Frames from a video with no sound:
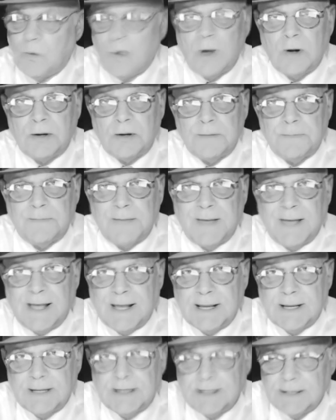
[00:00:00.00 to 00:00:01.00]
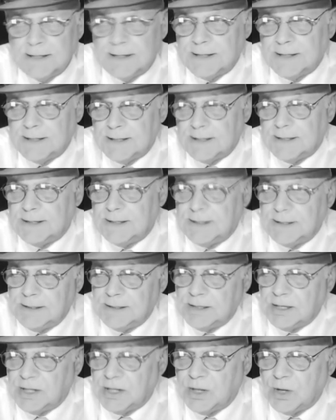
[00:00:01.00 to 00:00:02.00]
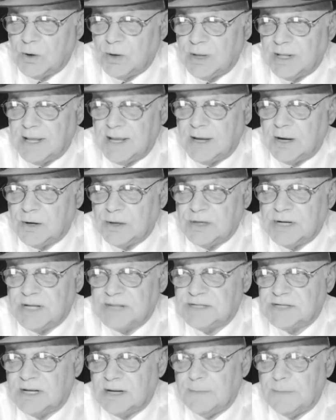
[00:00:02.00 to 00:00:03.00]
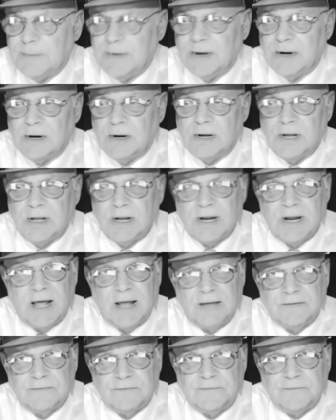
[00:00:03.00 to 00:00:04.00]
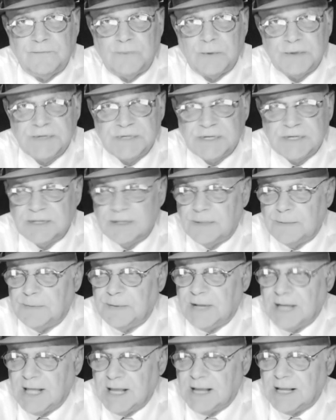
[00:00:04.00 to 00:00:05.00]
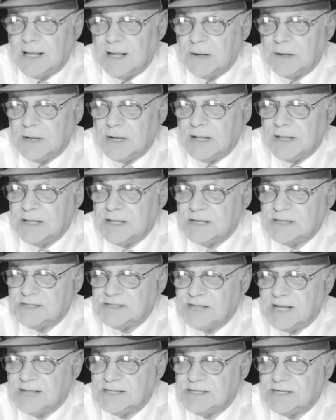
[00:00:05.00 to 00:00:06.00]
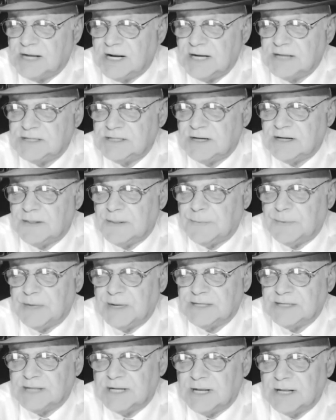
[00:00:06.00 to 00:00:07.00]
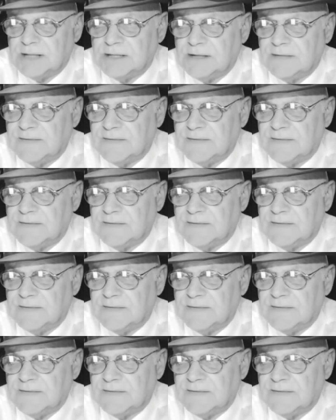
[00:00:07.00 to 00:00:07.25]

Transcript: Welcome back to the only anchor desk in America not enforcing the blackout on the assassination of the President